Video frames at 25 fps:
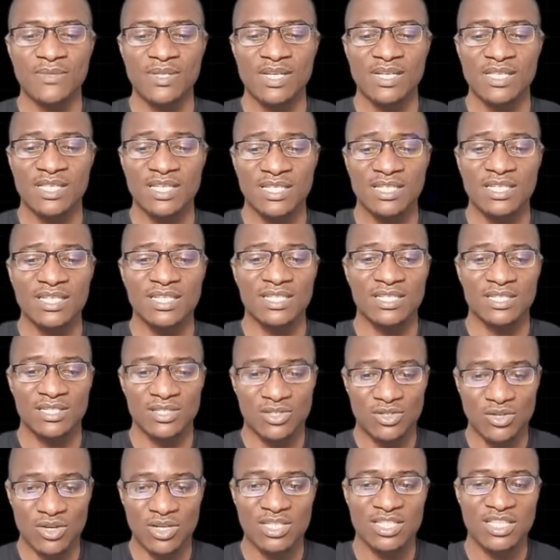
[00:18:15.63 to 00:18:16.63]
this
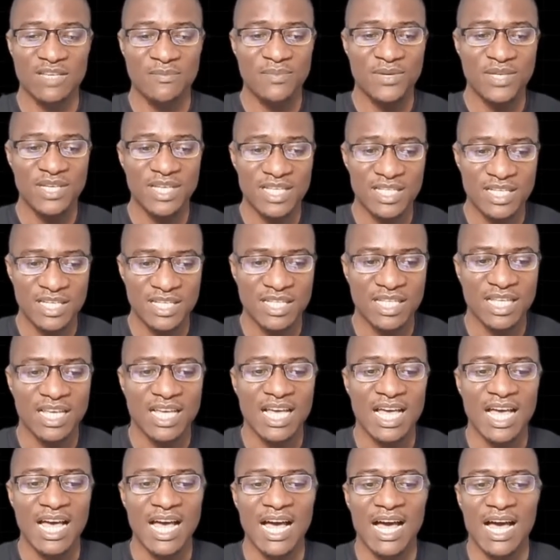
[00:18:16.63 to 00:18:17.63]
is just the beginning.
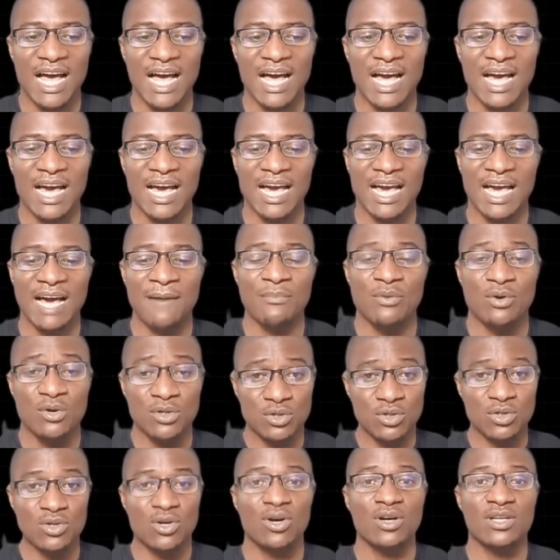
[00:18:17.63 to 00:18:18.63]
I'm going
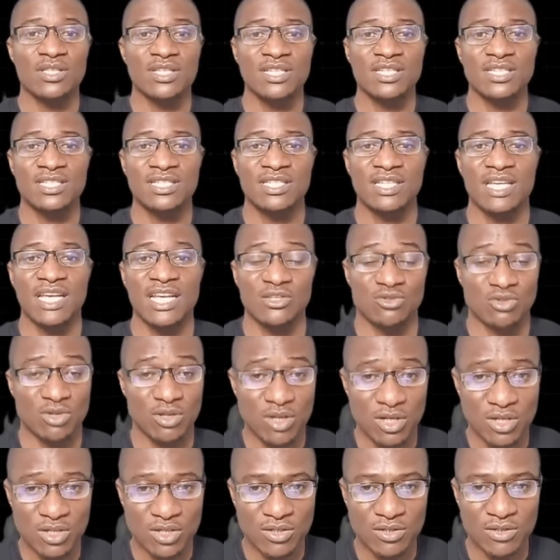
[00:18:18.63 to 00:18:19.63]
to call this
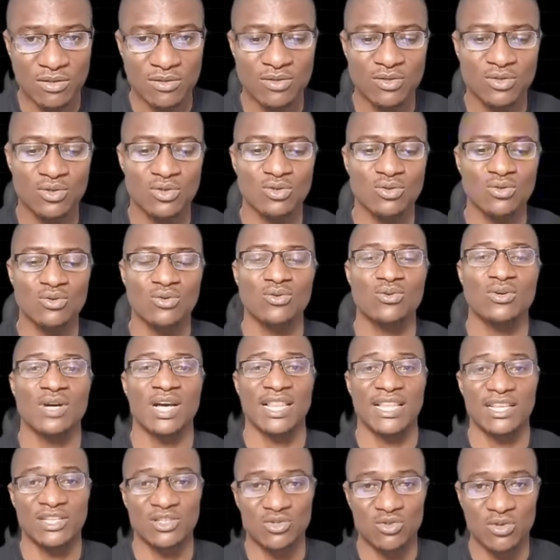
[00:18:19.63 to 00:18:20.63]
Introduction to
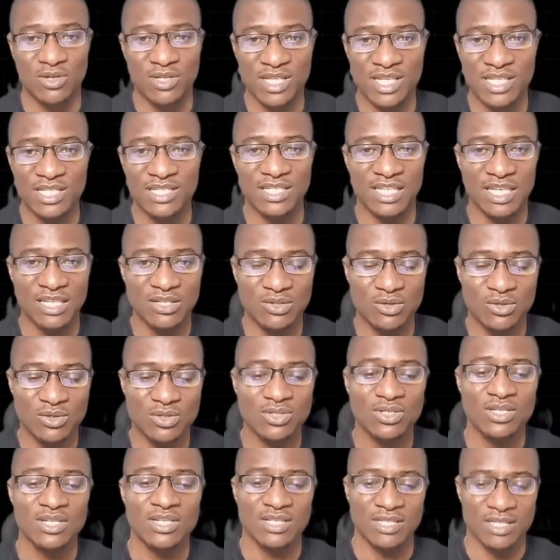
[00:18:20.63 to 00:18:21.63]
Electronic Circuit
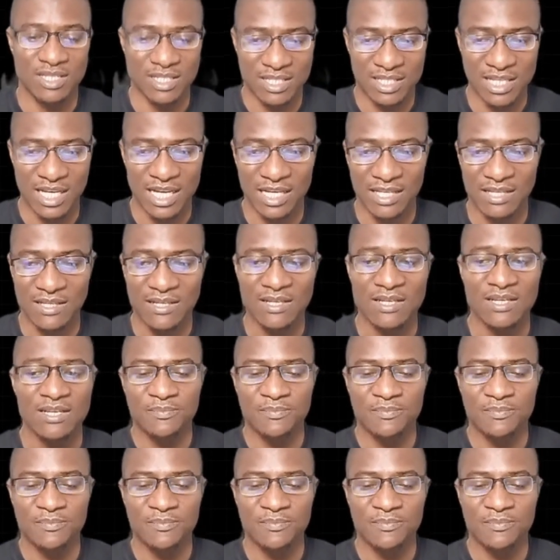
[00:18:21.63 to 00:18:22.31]
Design.